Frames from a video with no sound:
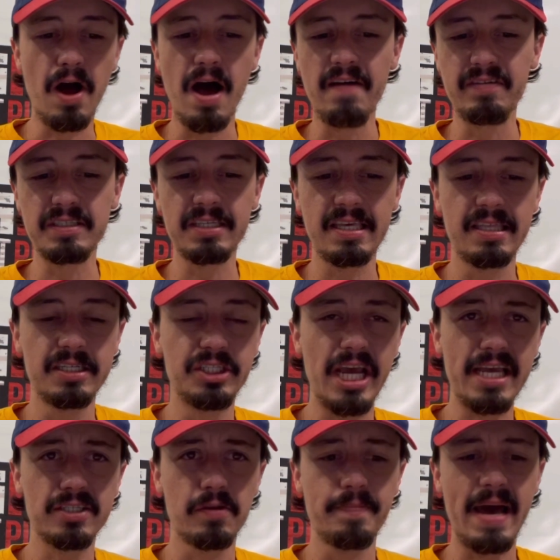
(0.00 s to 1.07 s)
Obviously, the
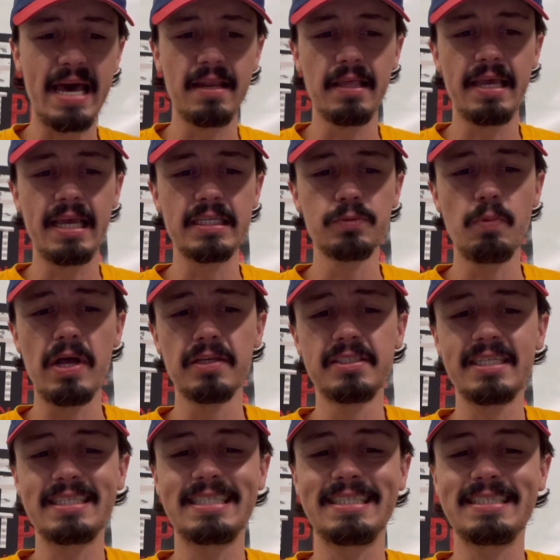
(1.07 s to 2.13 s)
Jays are battling as well,
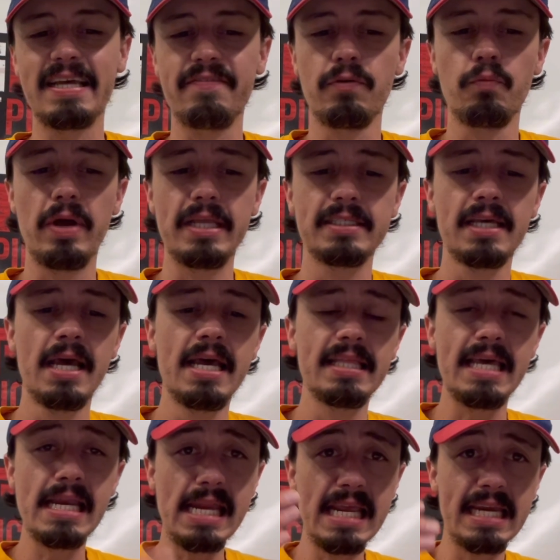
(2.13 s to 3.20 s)
67 wins.
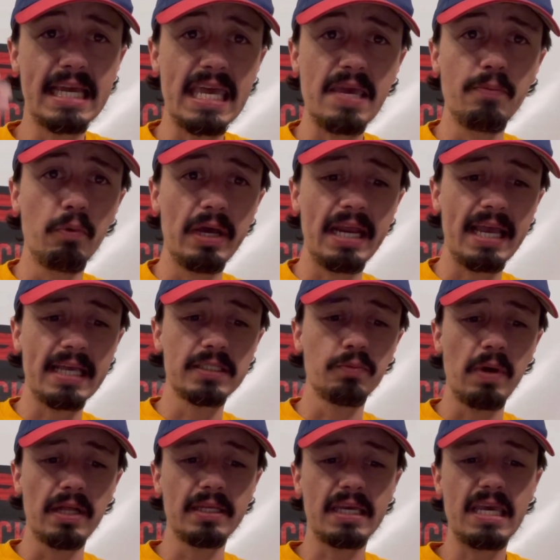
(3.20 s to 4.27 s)
They need to keep winning as
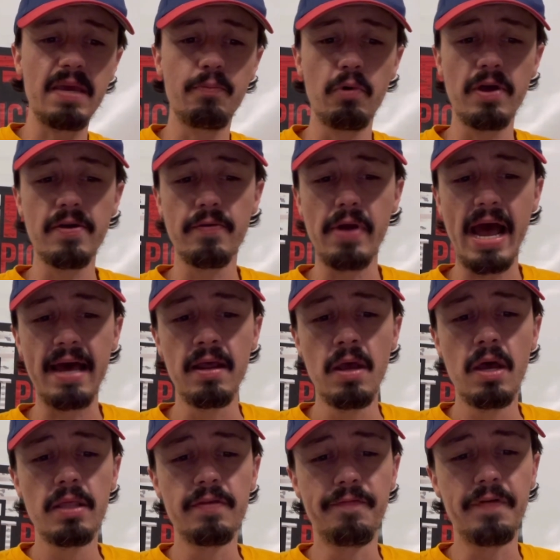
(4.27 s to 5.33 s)
well to keep where they're at.
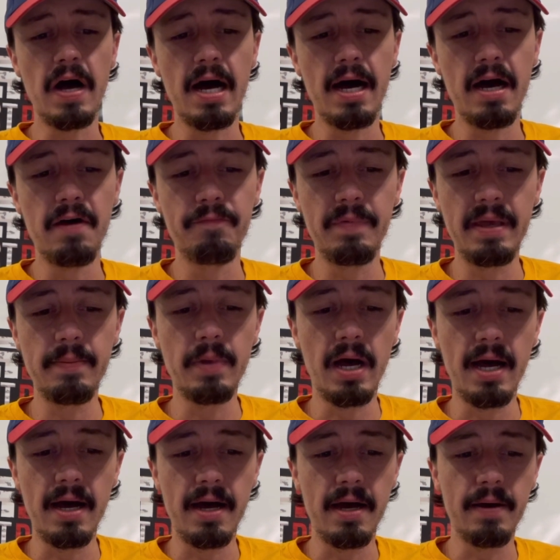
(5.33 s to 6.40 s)
Uh,
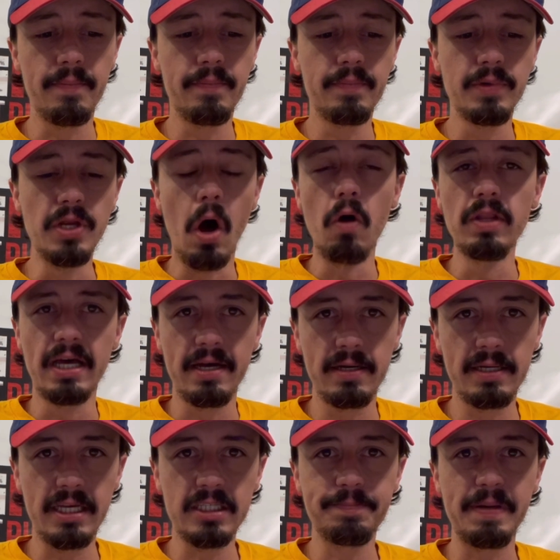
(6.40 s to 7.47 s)
uh,
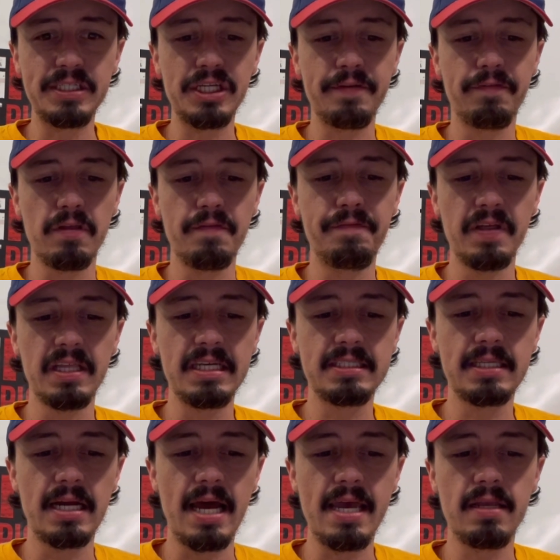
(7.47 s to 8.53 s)
Nola is pitching for the Phillies
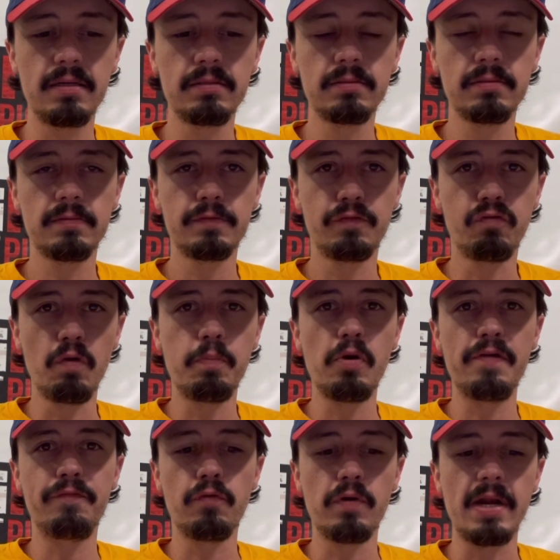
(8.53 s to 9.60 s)
tonight.
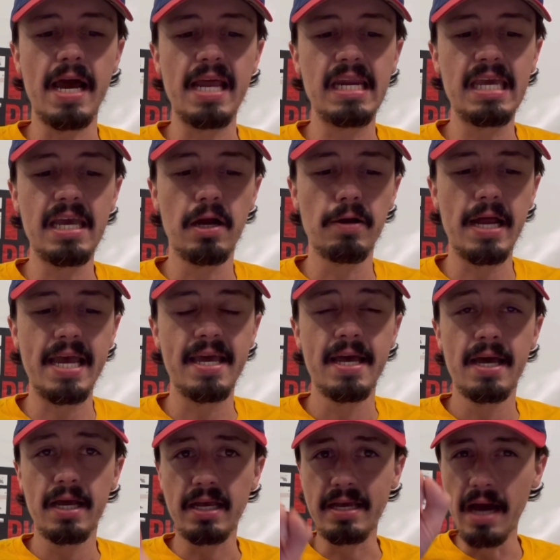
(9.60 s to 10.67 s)
4.49 ERA.
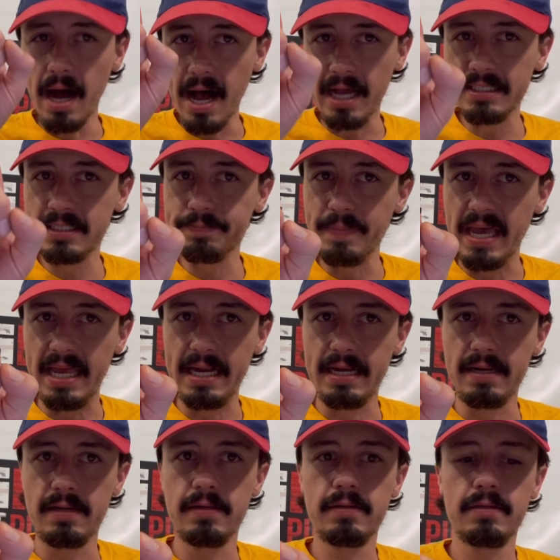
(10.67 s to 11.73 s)

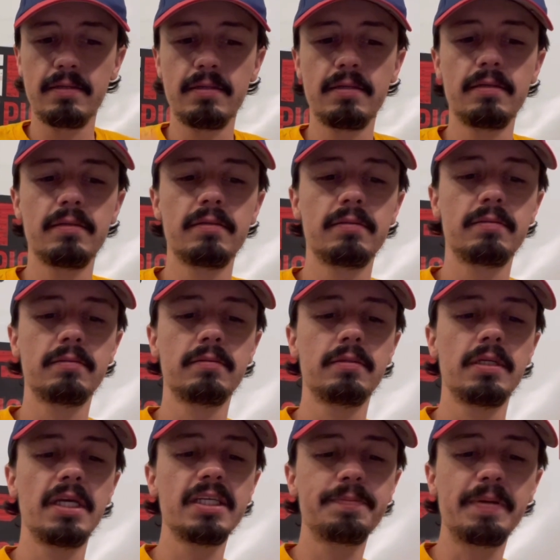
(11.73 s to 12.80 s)
Gausman
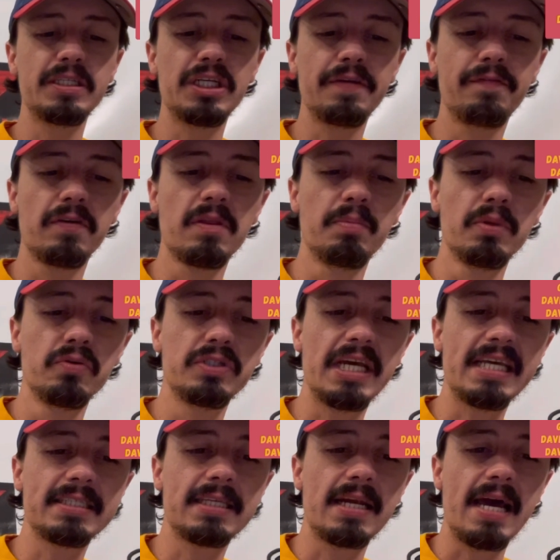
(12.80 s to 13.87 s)
is pitching for the Blue
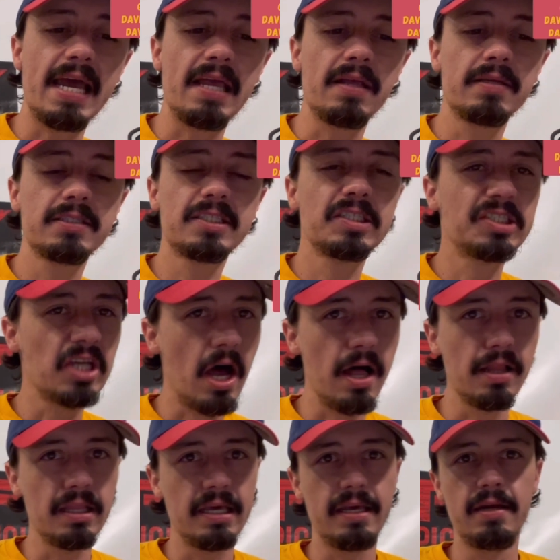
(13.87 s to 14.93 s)
Jays tonight.
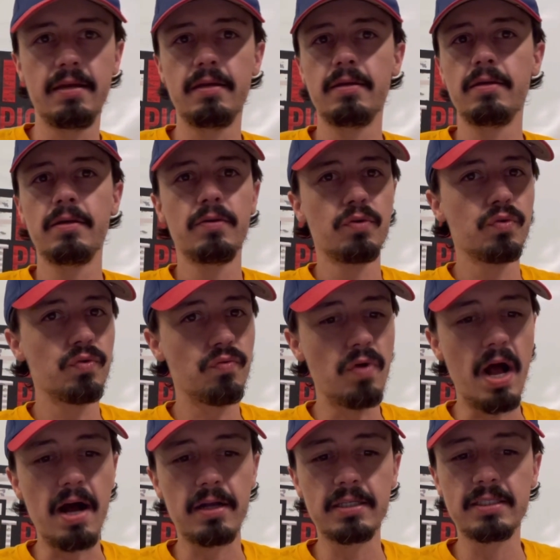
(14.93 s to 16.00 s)
Solid.
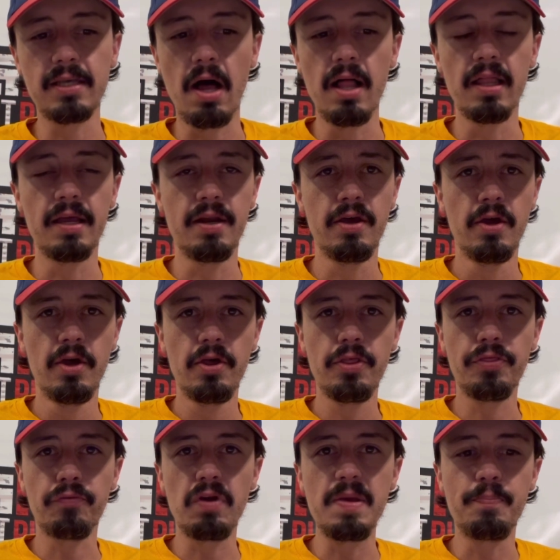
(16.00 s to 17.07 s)
Rock solid.
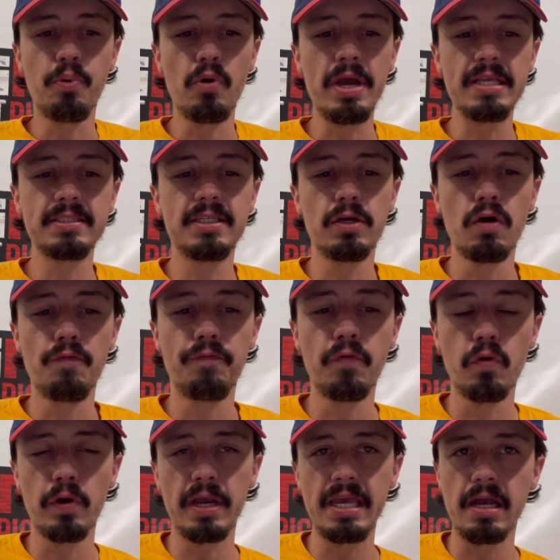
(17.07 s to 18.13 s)

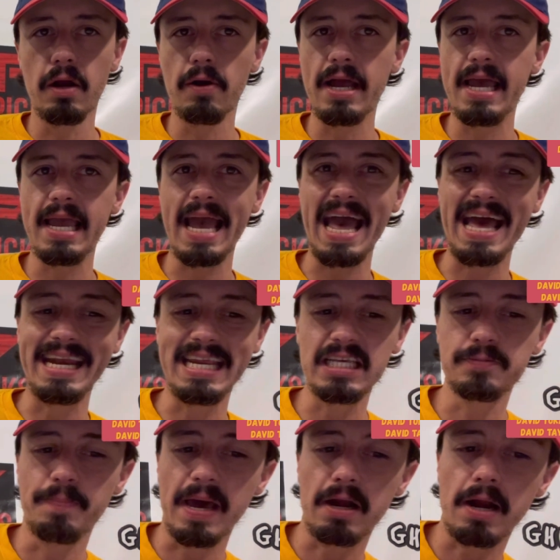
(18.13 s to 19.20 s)
3.04 ERA, and
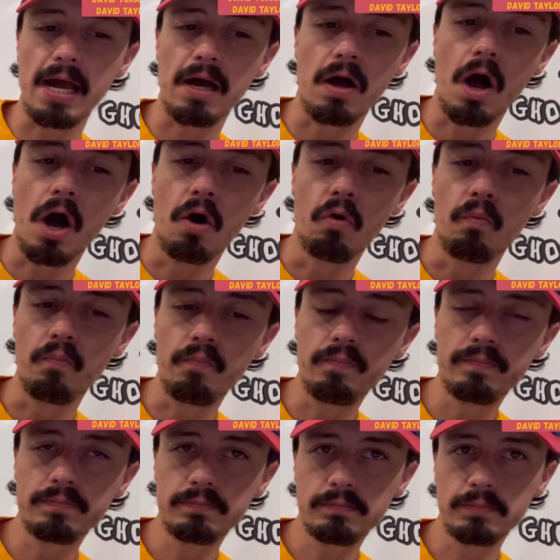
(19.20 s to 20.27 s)
he's better at home.
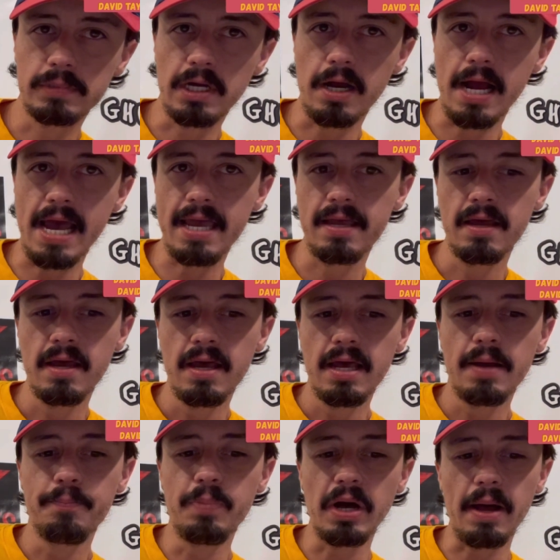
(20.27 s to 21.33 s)
All right?
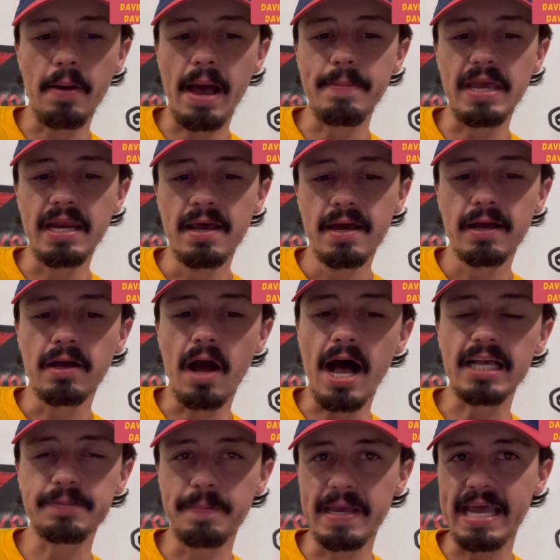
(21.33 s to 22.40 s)
But, I mean,
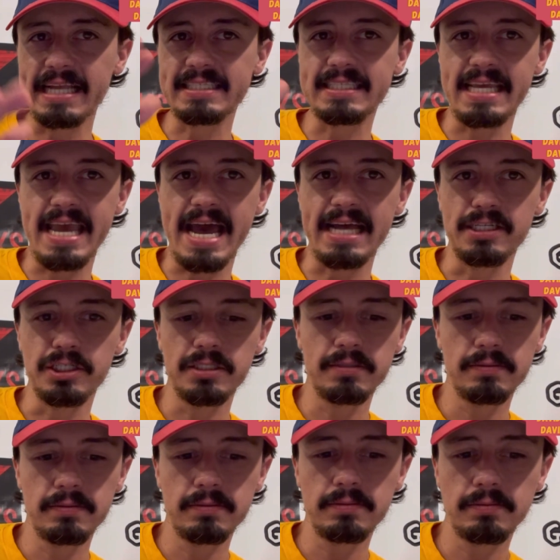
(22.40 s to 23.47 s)
Gausman gets the edge,
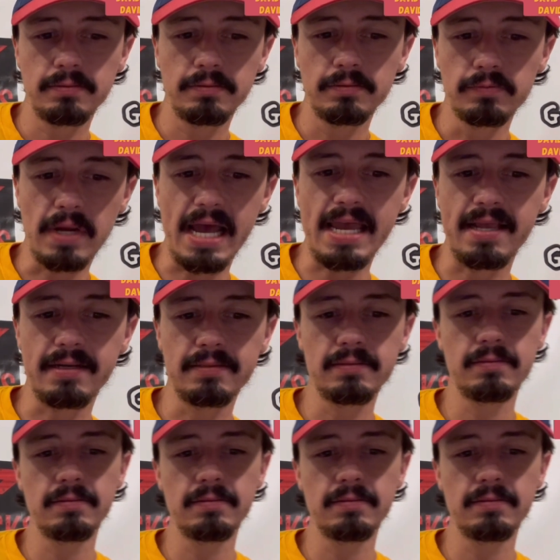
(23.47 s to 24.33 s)
right?